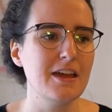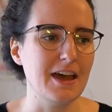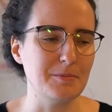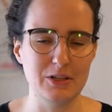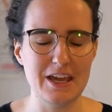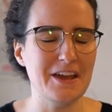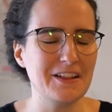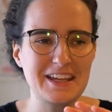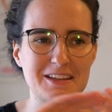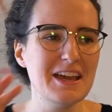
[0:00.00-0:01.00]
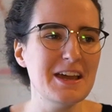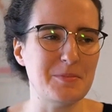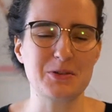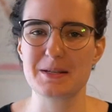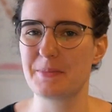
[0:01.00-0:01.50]
But like
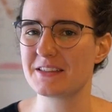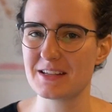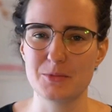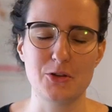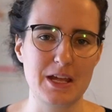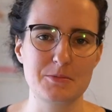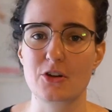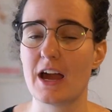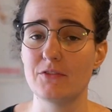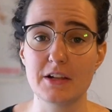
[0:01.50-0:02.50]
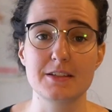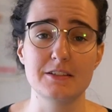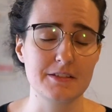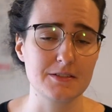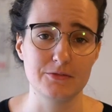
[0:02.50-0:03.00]
both Sapienza and Bologna, I'm sure have lots and
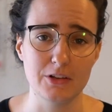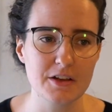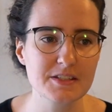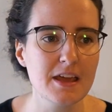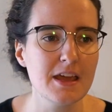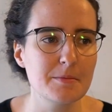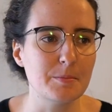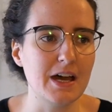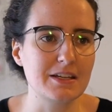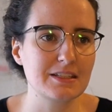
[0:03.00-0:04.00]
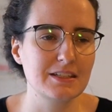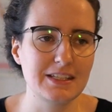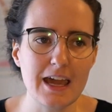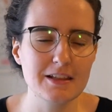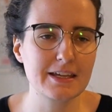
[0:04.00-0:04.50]
lots of flaws. But
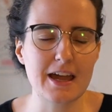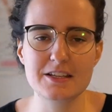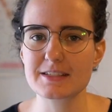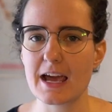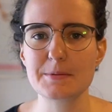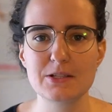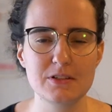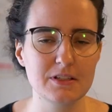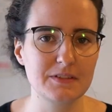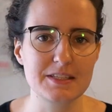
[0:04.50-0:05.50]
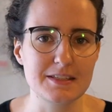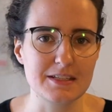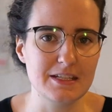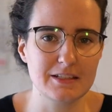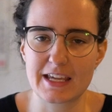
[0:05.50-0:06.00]
yeah, like I just absolutely love the
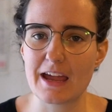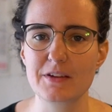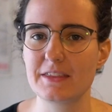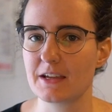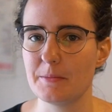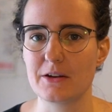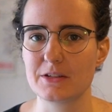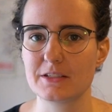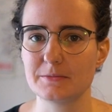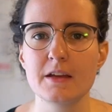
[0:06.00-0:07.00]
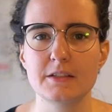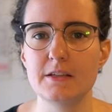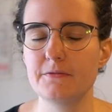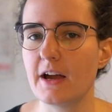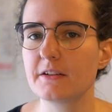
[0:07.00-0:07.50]
city, like everything about it.
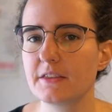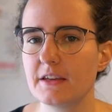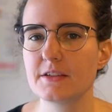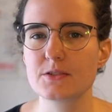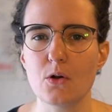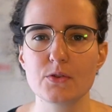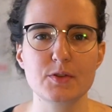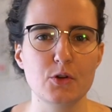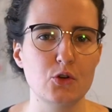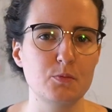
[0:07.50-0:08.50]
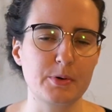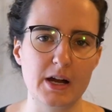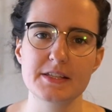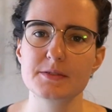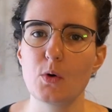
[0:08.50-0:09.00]
The final thing is also
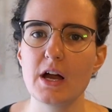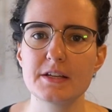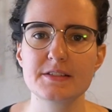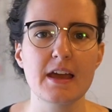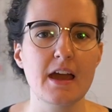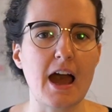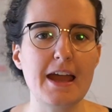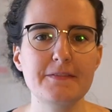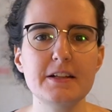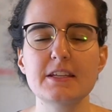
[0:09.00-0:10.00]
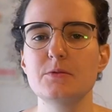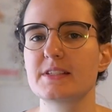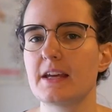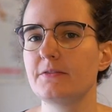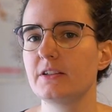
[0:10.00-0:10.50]
price-wise. I felt it
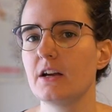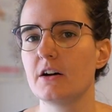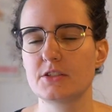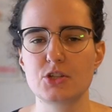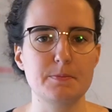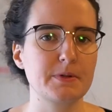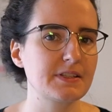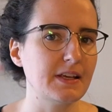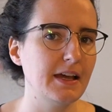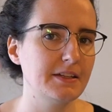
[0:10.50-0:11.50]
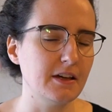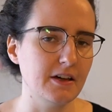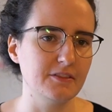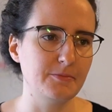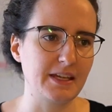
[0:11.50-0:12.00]
was definitely on the cheaper side
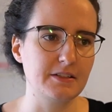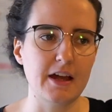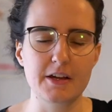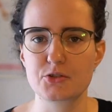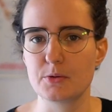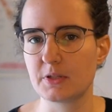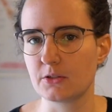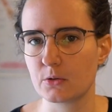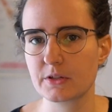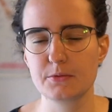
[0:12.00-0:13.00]
of my entire trip to North,